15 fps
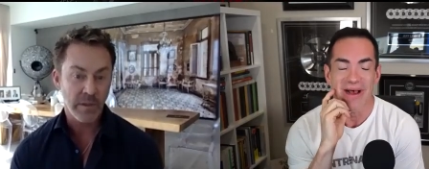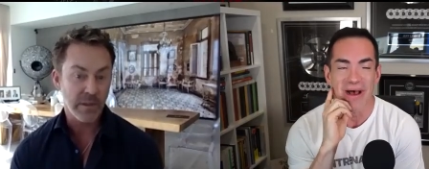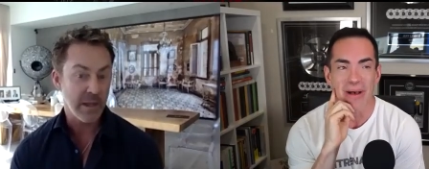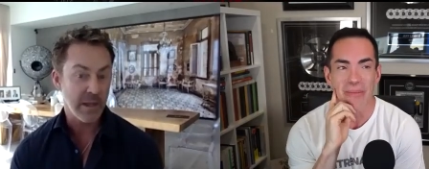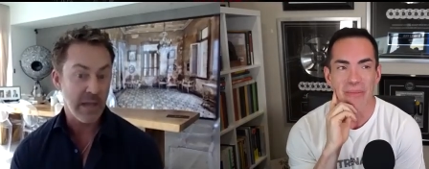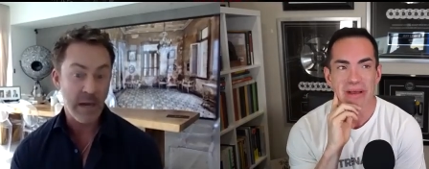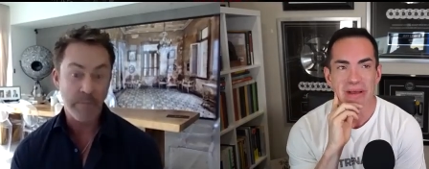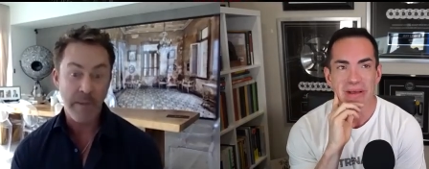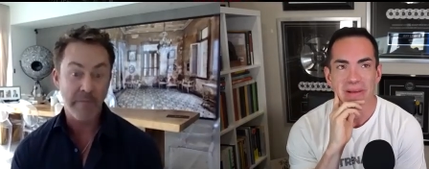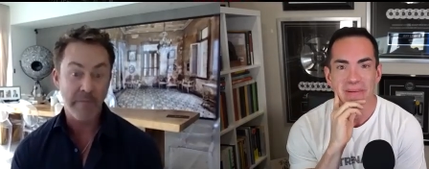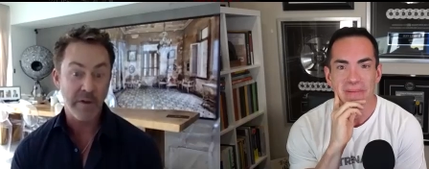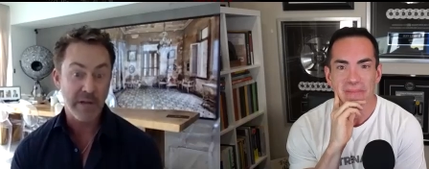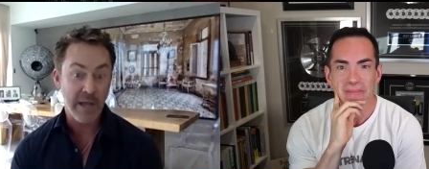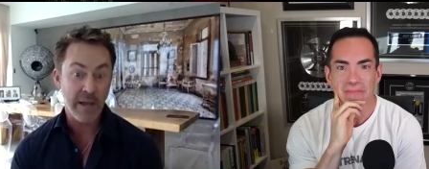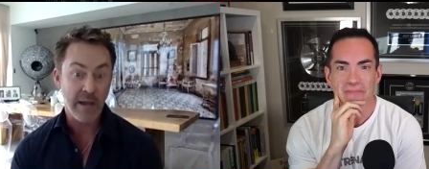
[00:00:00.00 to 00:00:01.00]
Speaker 1: Um, get
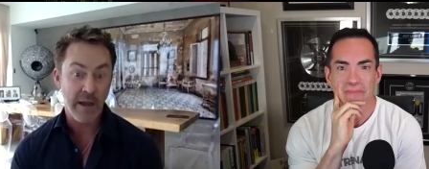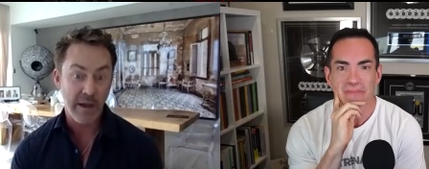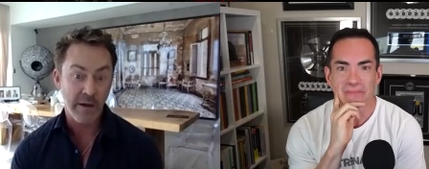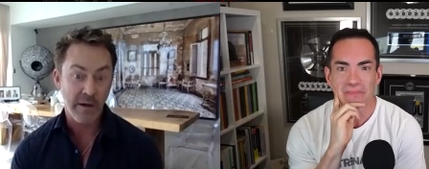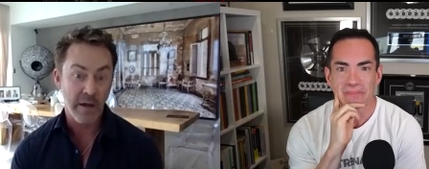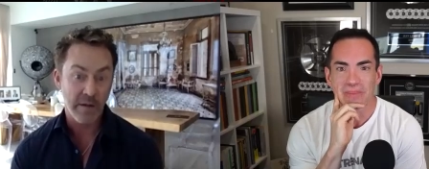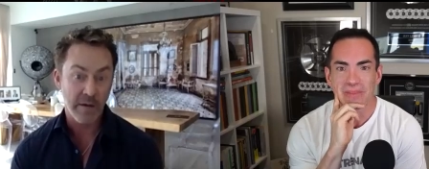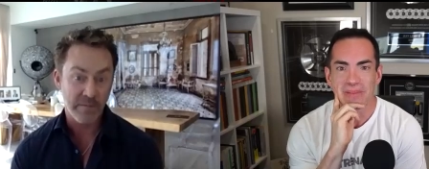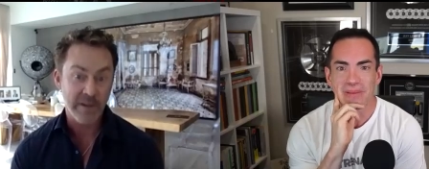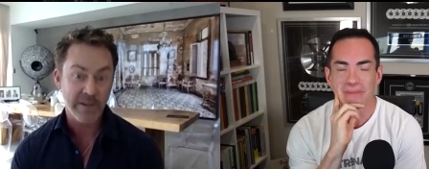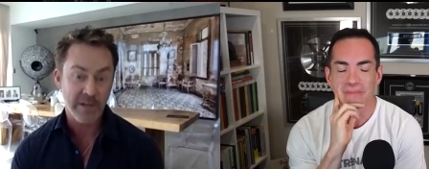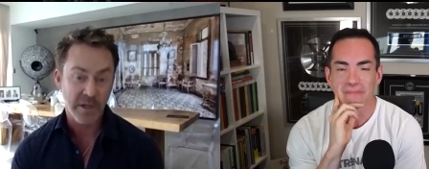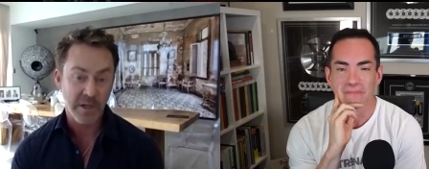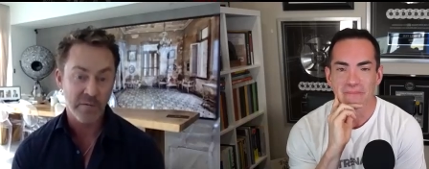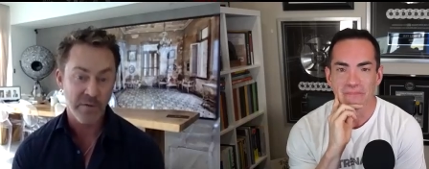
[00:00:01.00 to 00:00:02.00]
Speaker 2: every day and and
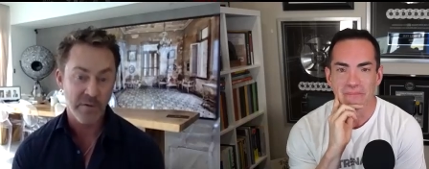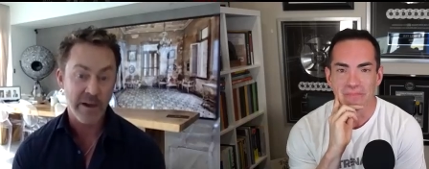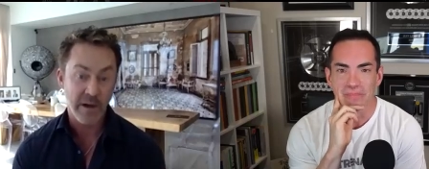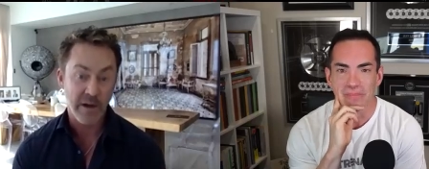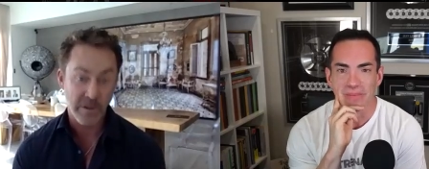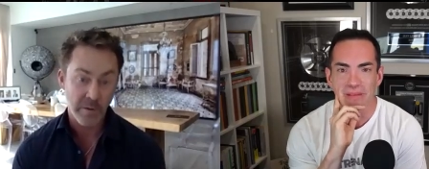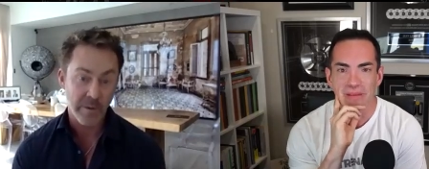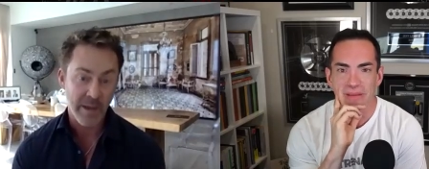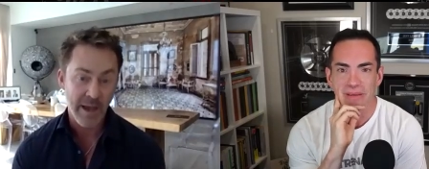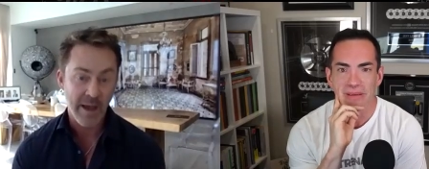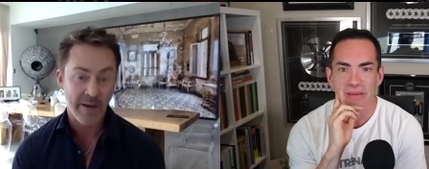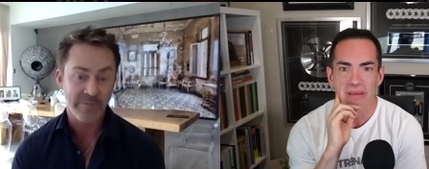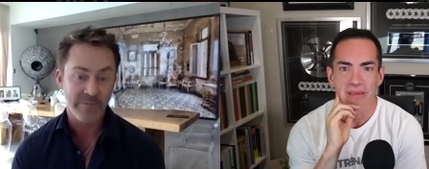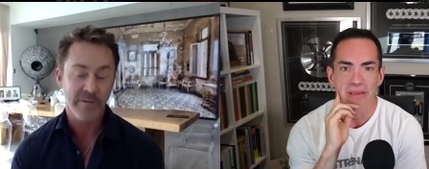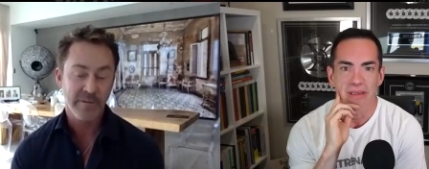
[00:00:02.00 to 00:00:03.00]
fight the good fight on their
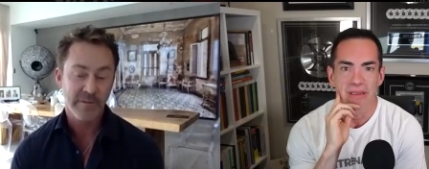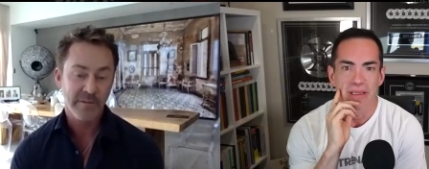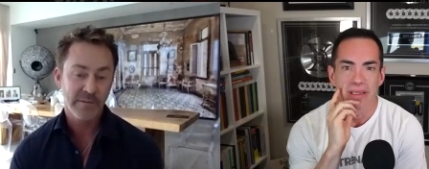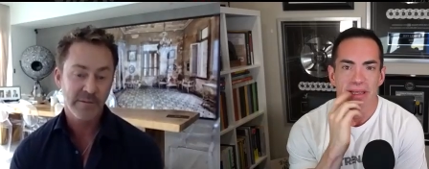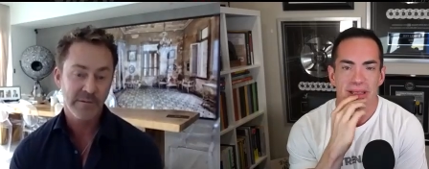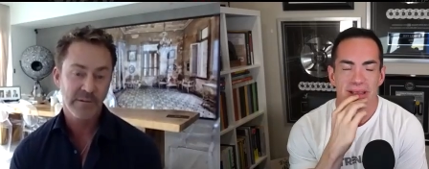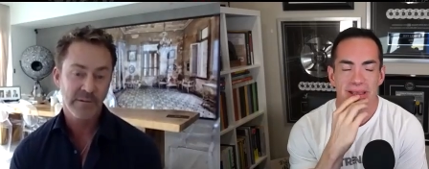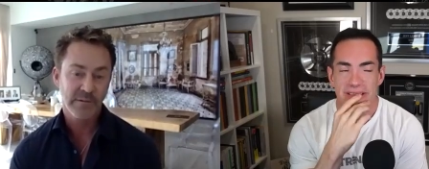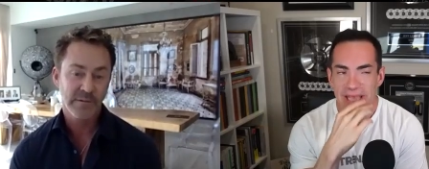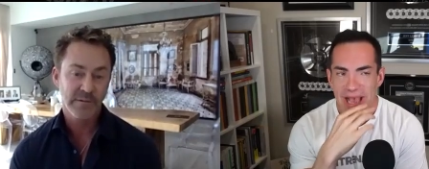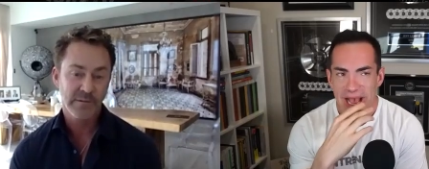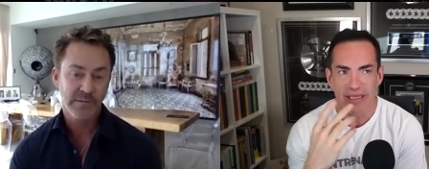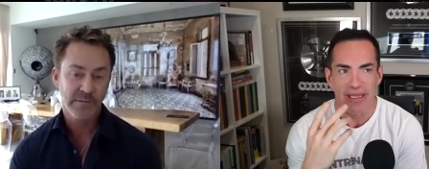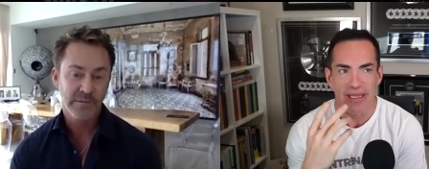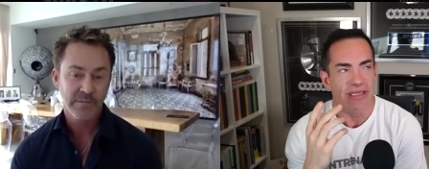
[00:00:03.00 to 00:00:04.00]
behalf.
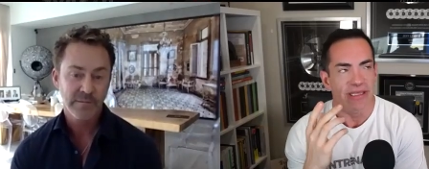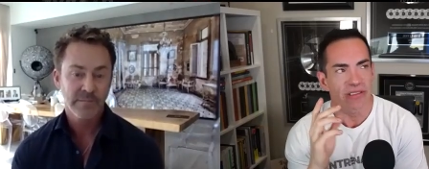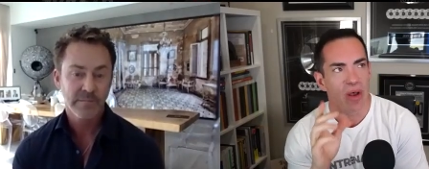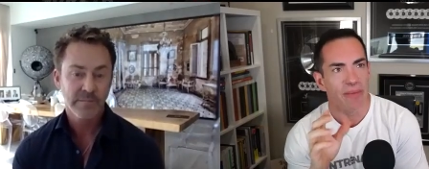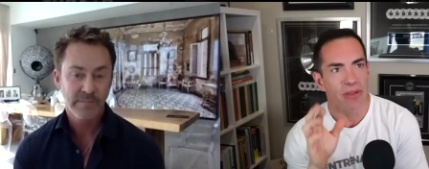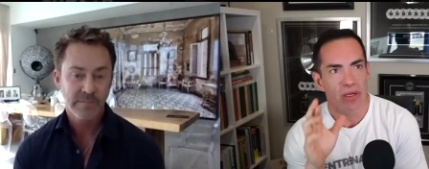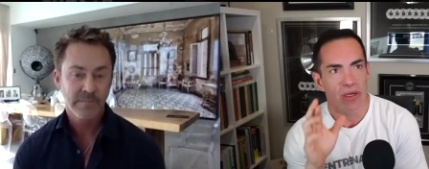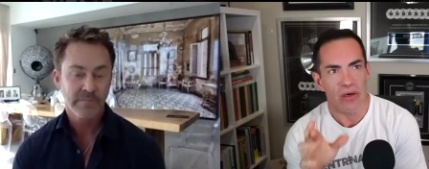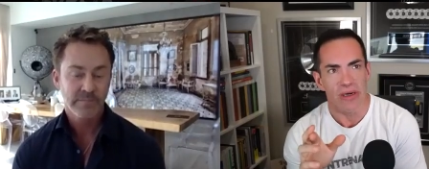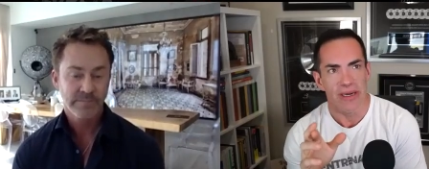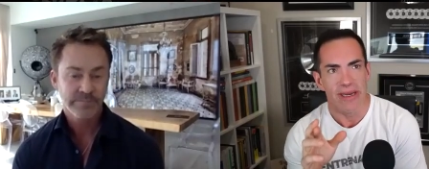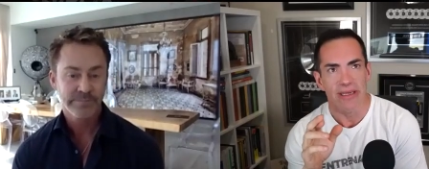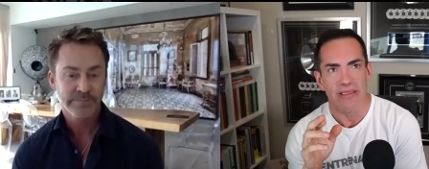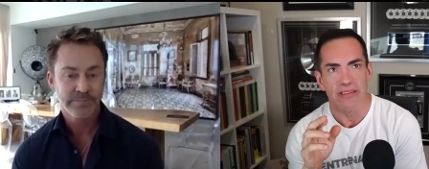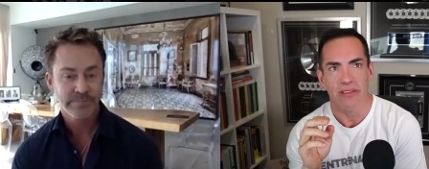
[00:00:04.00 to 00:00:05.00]
Speaker 1: Exactly. And so I'm
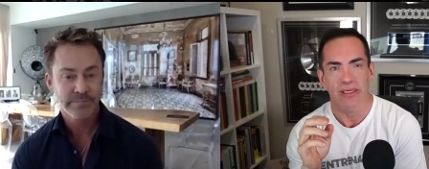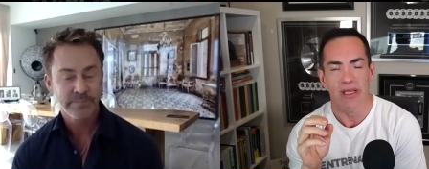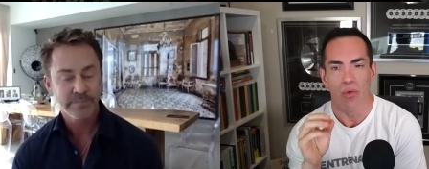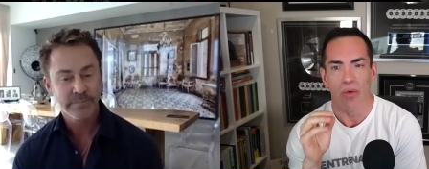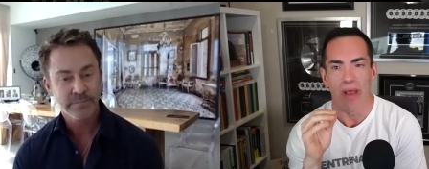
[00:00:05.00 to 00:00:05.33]
curious, you know,